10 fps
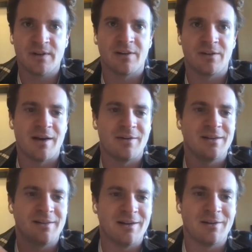which is found
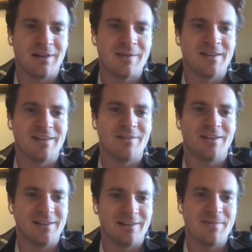in lemons,
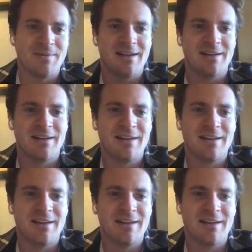obviously limonene.